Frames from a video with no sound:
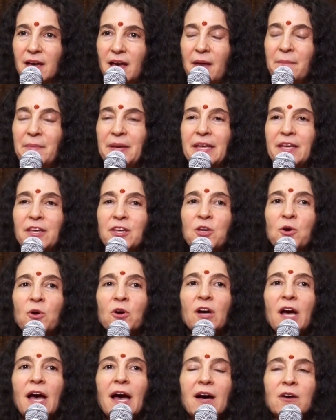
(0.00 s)
I mean, in
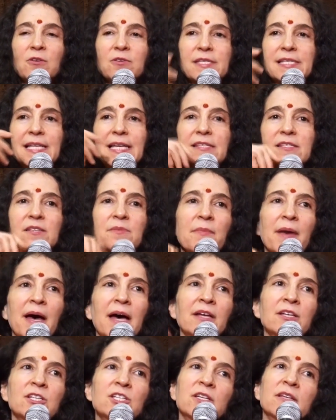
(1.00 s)
your house, let's
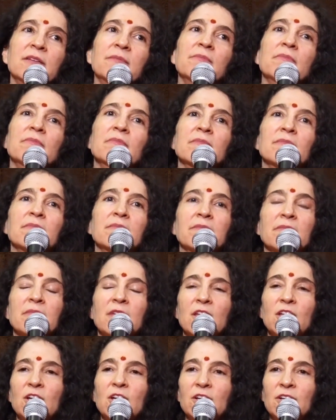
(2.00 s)
imagine
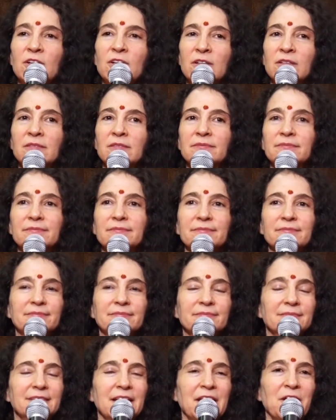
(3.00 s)
you
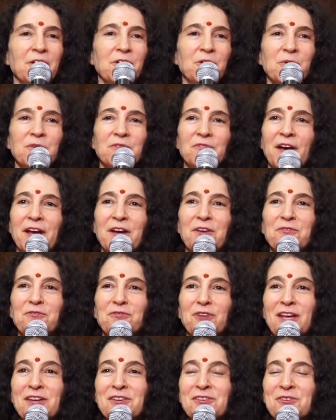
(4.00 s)
invite a
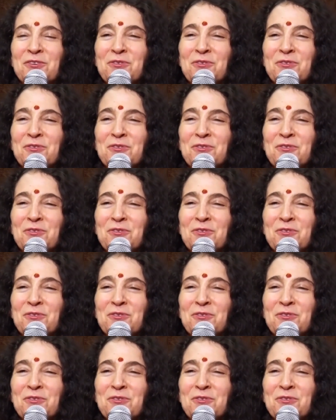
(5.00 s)
friend